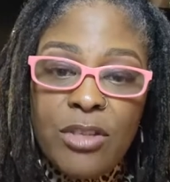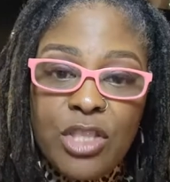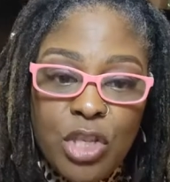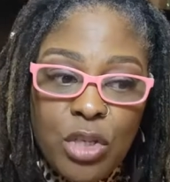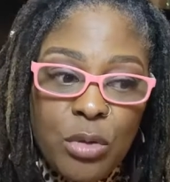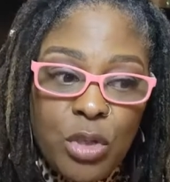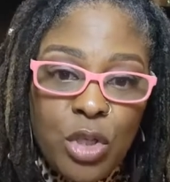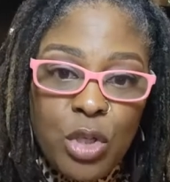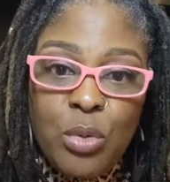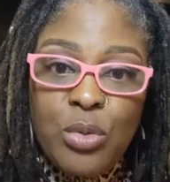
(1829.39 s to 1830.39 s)
to
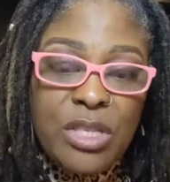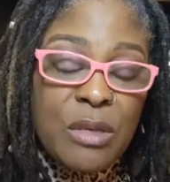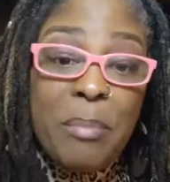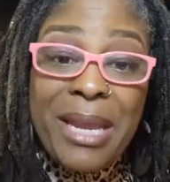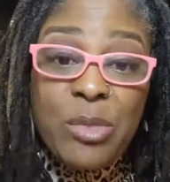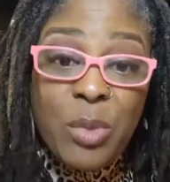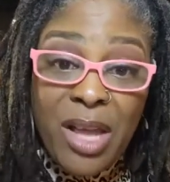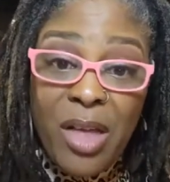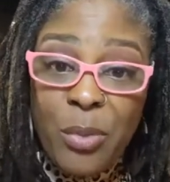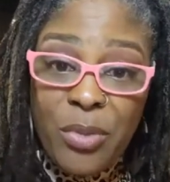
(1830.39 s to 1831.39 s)
use to mix with
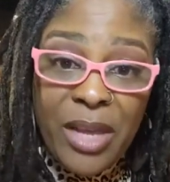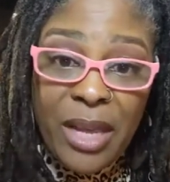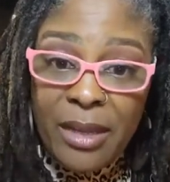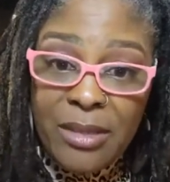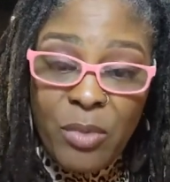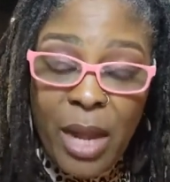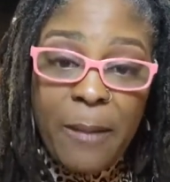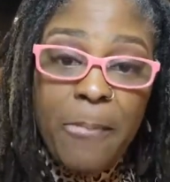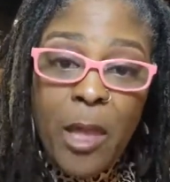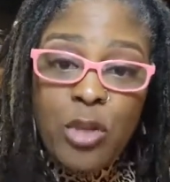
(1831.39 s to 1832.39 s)
other things, right?